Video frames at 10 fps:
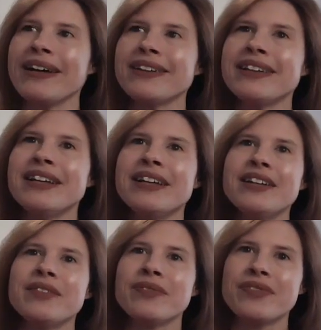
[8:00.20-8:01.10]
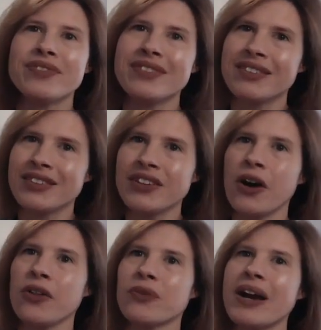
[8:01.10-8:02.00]
well,
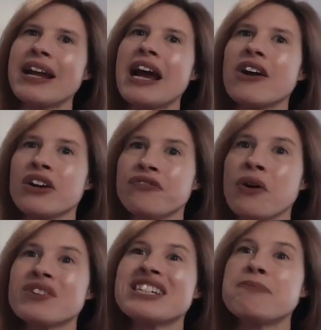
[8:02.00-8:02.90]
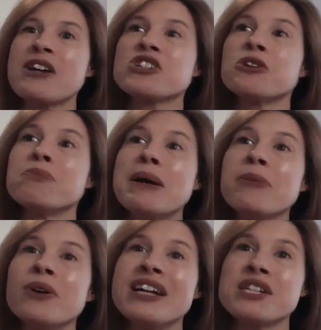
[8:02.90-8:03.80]
no, the red hair evokes special
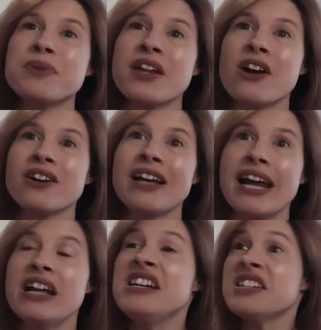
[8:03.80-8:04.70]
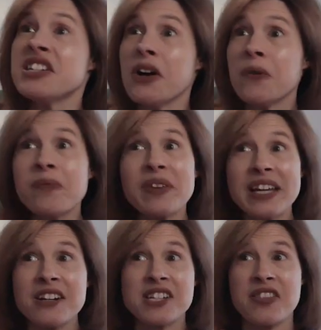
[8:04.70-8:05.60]
memories within our clan. So
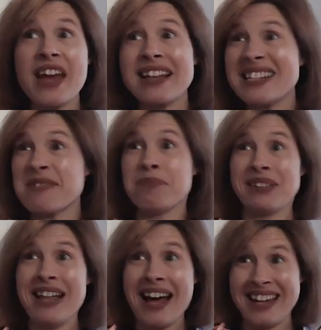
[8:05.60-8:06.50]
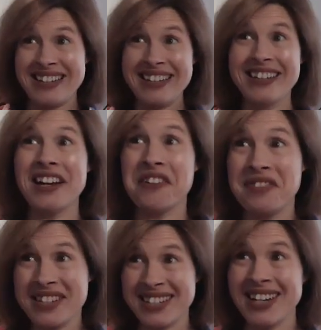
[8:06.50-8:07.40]
here's the thing this blood
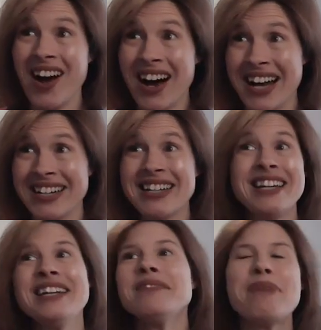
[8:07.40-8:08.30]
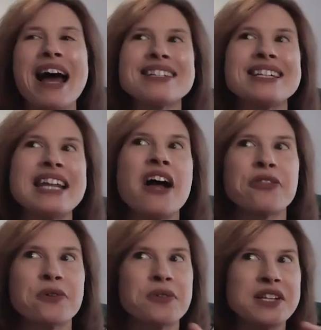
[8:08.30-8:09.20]
of this god passing
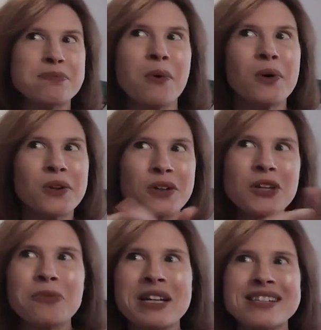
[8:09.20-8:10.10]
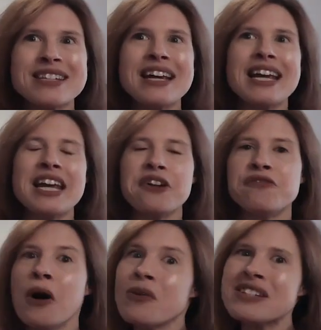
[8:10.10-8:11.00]
down through these mortal humans, it
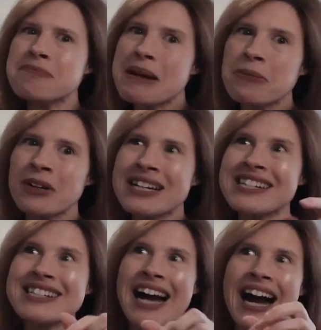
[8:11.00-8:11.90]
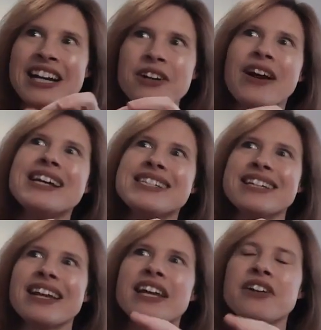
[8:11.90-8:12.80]
evokes memories. It's kind of
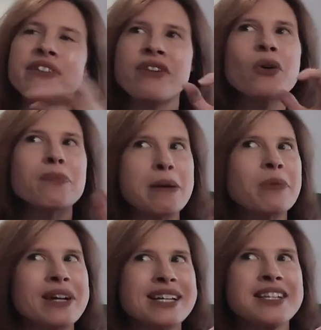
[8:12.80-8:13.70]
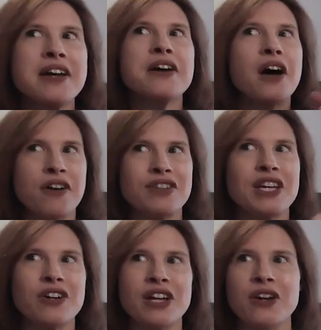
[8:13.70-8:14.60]
crazy. Like it'll evoke memories of
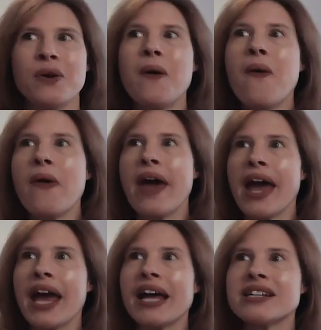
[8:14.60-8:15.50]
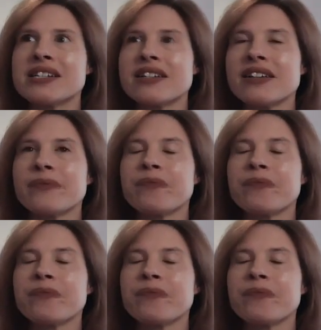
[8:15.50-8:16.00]
Kiryu. And